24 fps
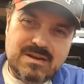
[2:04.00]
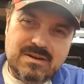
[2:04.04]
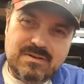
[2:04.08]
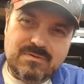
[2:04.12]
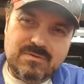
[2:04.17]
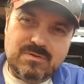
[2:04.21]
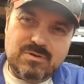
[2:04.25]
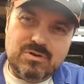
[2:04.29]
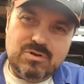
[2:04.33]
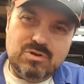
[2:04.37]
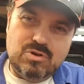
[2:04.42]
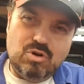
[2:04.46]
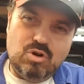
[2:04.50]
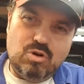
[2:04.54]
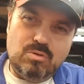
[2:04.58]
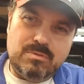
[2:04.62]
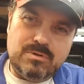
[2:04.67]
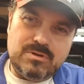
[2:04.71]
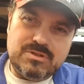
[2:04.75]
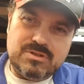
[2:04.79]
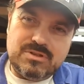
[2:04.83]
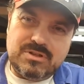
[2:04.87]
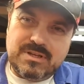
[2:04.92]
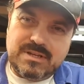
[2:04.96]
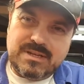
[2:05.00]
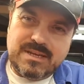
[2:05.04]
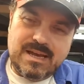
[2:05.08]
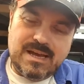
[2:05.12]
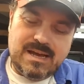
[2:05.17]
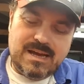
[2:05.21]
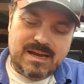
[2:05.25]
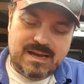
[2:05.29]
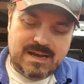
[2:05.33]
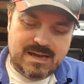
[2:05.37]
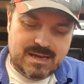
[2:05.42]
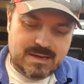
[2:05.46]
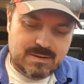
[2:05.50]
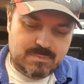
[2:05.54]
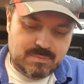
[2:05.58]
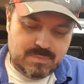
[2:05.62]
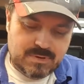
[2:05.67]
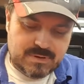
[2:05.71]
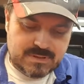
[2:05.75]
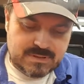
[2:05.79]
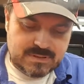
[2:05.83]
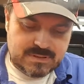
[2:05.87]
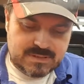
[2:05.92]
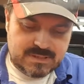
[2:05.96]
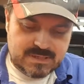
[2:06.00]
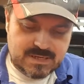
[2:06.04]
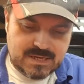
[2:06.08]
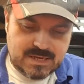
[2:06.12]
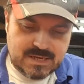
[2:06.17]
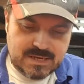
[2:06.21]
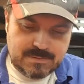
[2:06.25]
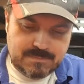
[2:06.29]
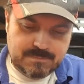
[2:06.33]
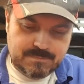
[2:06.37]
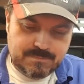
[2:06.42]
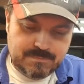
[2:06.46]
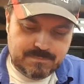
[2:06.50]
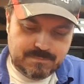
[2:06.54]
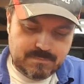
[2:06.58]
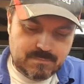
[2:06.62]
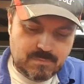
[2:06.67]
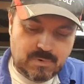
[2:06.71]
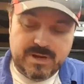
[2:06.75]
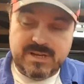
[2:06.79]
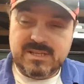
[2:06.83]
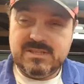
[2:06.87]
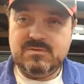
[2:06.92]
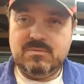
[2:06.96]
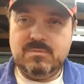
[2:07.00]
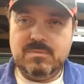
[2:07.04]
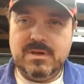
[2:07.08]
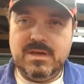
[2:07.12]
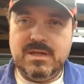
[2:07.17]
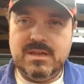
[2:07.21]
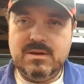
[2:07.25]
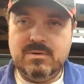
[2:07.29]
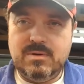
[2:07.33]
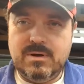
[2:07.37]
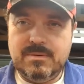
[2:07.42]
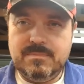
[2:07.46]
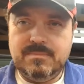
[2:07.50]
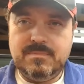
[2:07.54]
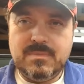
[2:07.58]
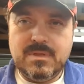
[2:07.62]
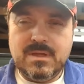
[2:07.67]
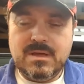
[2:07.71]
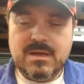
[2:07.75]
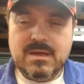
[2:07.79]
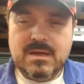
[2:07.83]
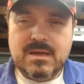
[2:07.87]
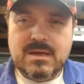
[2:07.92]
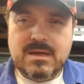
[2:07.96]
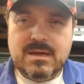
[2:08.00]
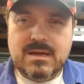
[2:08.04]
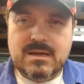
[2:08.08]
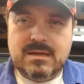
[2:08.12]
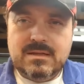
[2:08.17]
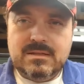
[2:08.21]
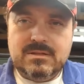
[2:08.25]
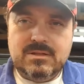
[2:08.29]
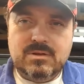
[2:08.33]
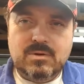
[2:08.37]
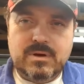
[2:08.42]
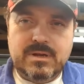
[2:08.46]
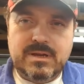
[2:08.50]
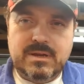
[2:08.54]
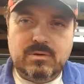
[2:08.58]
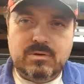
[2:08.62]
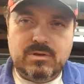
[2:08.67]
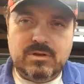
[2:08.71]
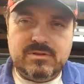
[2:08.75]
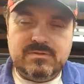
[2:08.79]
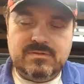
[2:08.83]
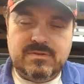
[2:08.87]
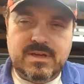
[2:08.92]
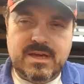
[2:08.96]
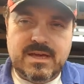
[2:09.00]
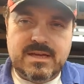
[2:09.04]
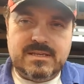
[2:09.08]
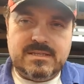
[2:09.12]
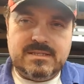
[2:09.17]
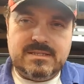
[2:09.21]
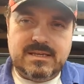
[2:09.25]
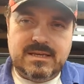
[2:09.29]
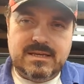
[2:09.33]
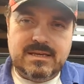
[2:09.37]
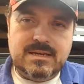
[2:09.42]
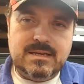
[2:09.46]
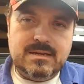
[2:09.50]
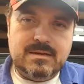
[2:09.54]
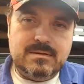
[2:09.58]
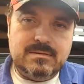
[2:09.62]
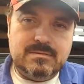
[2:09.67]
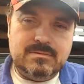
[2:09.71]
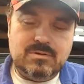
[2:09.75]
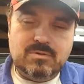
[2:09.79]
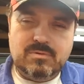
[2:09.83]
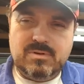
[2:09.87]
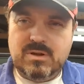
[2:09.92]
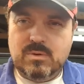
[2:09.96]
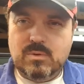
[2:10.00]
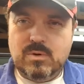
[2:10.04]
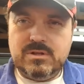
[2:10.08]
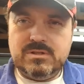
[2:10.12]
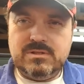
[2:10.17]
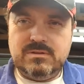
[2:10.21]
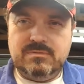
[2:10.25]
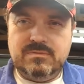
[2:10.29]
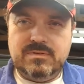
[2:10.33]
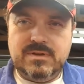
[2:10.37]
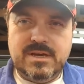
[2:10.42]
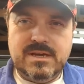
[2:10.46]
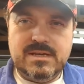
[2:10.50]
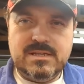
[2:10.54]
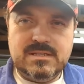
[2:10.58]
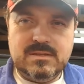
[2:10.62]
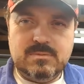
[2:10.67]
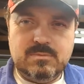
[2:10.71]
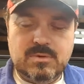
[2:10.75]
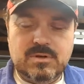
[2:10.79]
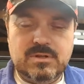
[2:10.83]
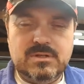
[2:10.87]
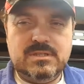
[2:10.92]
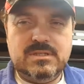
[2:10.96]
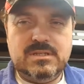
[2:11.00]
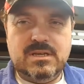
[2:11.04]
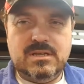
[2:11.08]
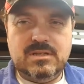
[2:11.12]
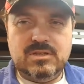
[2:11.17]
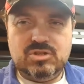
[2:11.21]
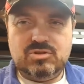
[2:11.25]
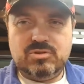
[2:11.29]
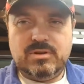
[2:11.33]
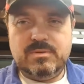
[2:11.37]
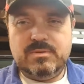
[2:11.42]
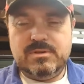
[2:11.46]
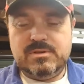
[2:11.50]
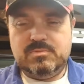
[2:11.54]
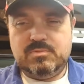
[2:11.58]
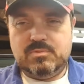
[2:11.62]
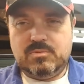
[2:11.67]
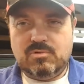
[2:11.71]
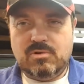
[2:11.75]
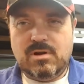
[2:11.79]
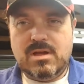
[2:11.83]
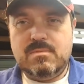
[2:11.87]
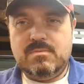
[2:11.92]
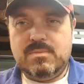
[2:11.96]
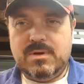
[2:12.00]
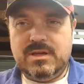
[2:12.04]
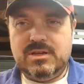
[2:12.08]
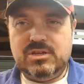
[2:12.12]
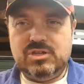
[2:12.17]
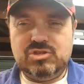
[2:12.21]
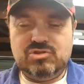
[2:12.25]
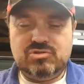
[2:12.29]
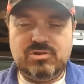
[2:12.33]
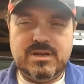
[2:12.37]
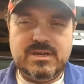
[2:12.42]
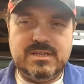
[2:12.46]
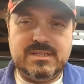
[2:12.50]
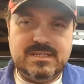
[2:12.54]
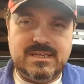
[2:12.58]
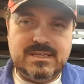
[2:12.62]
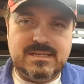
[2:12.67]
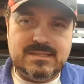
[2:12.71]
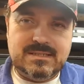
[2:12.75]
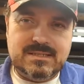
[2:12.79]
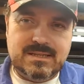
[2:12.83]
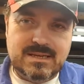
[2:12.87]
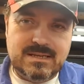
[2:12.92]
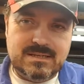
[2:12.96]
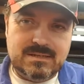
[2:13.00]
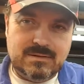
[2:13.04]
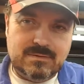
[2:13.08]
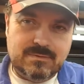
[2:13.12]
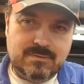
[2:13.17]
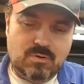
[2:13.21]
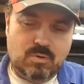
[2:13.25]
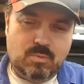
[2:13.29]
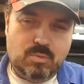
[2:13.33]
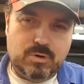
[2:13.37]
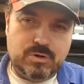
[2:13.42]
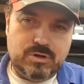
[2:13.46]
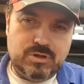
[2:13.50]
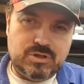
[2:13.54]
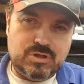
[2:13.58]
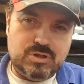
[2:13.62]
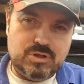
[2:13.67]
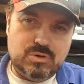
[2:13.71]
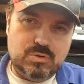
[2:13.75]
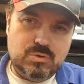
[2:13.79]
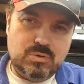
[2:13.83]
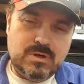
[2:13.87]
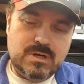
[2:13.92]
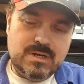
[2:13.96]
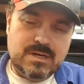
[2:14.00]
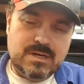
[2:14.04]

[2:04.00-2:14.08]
for a normal sort of car. But, well, it's for me anyway. No idea what those V8s take. Not really worked on V8s. But this great big straight 6 diesel, 4.2,